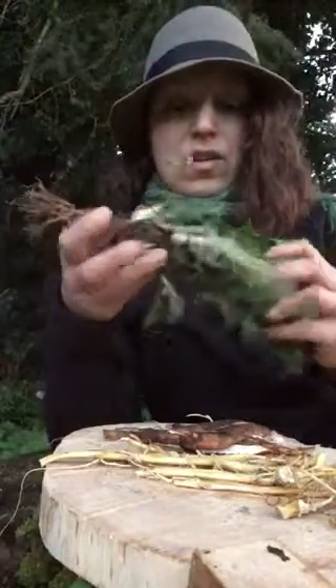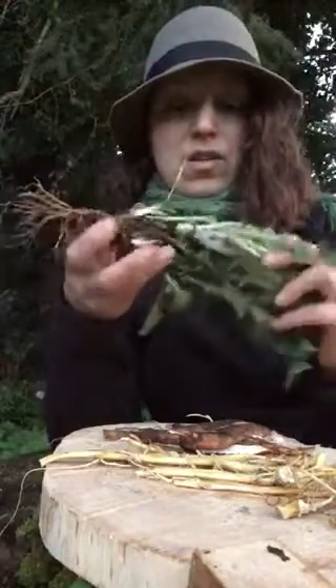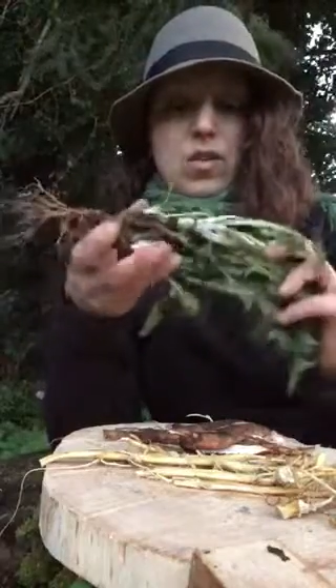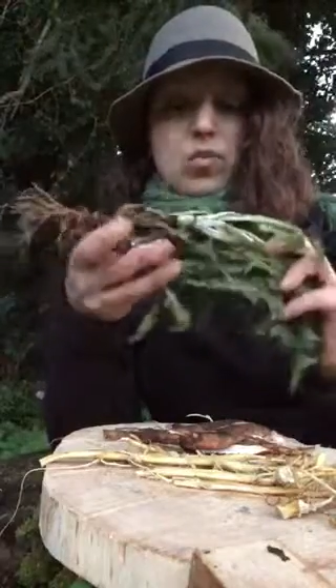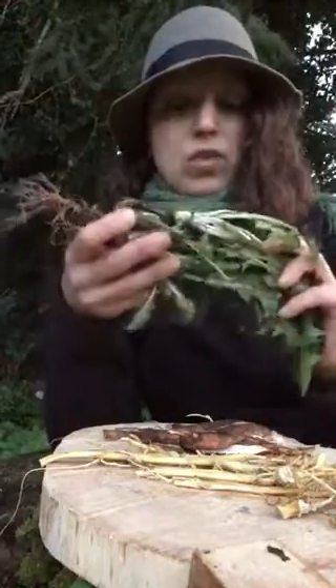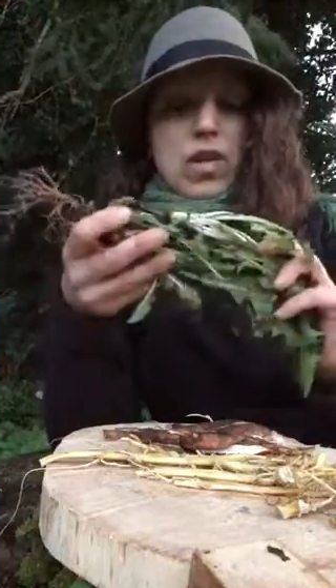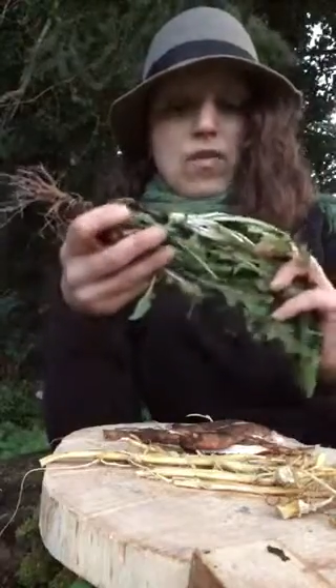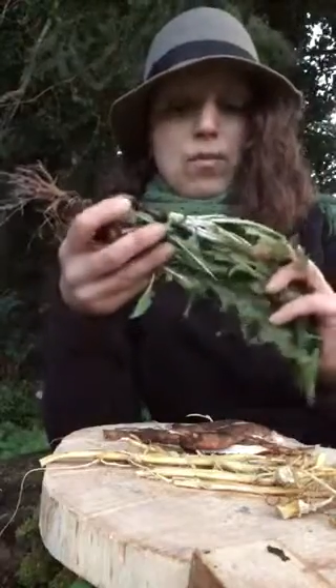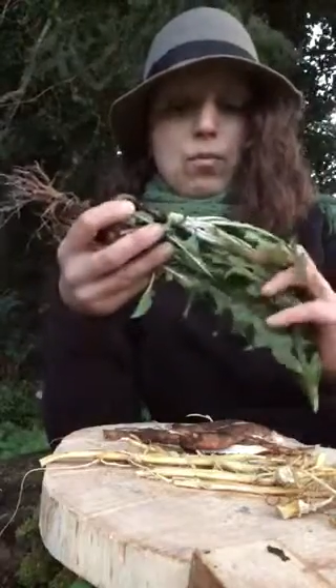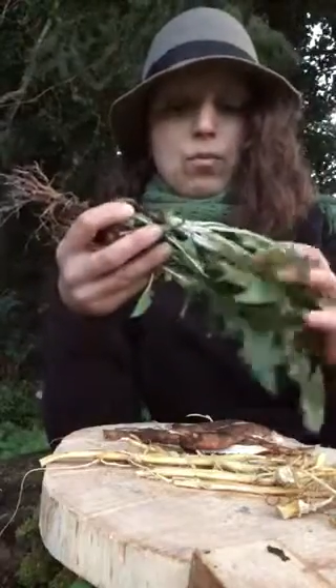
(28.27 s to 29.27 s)
so they
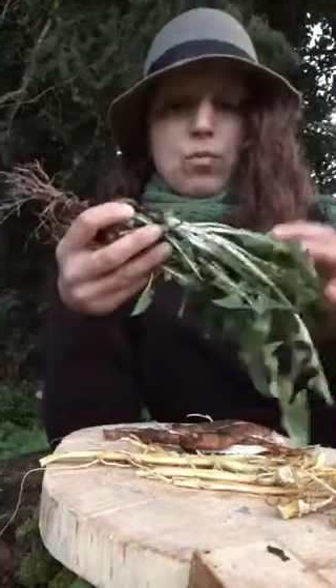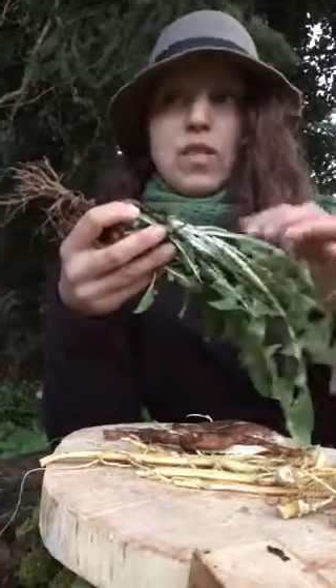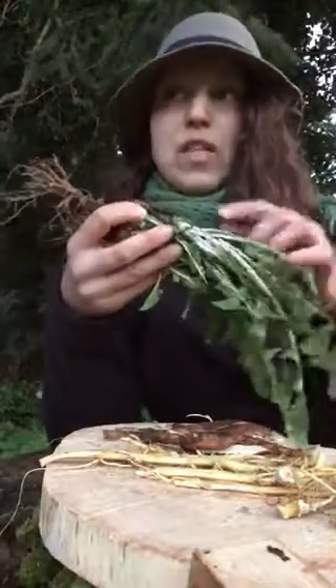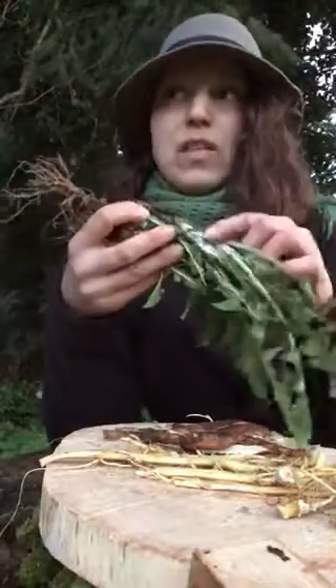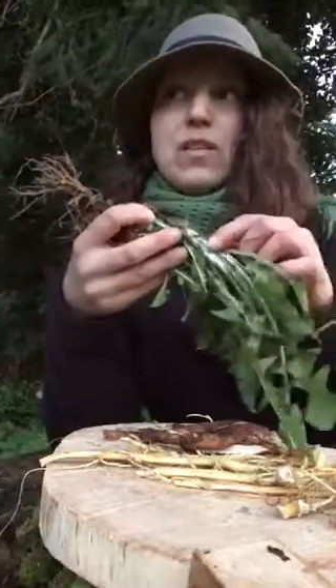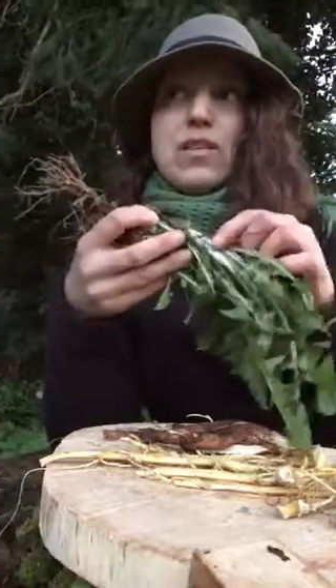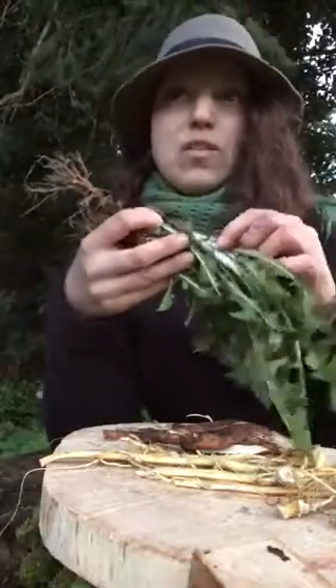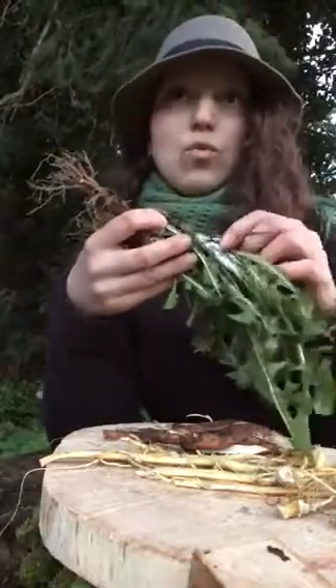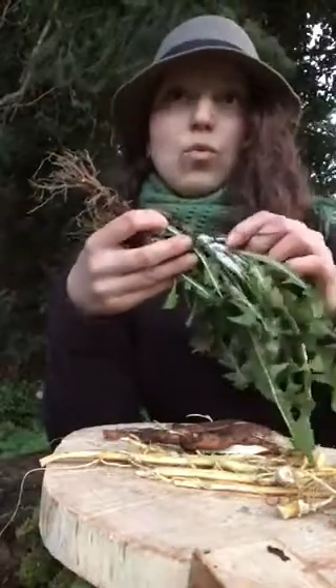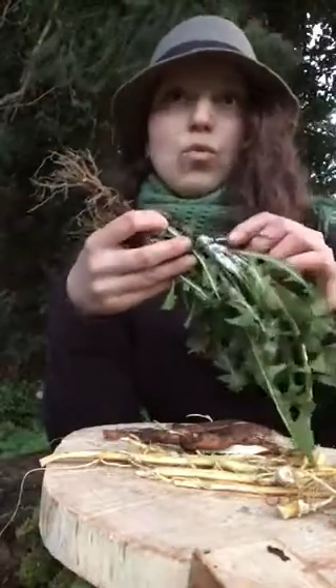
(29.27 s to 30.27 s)
haven't bloomed yet,
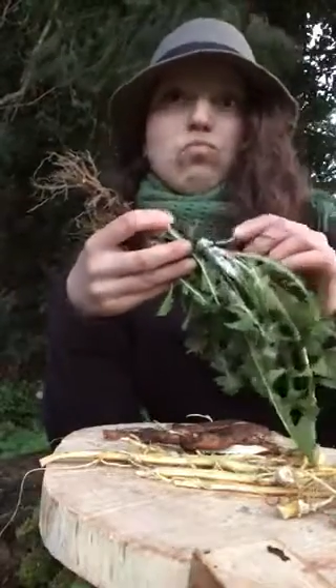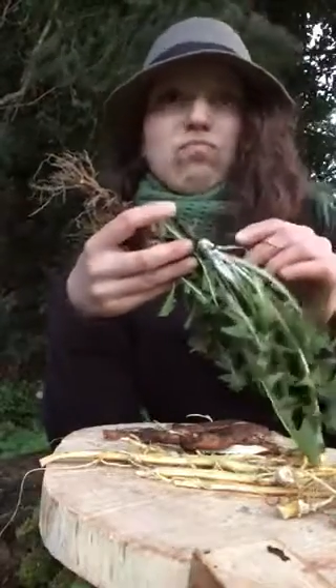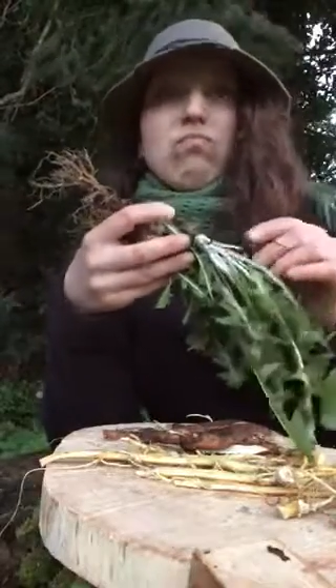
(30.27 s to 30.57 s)
so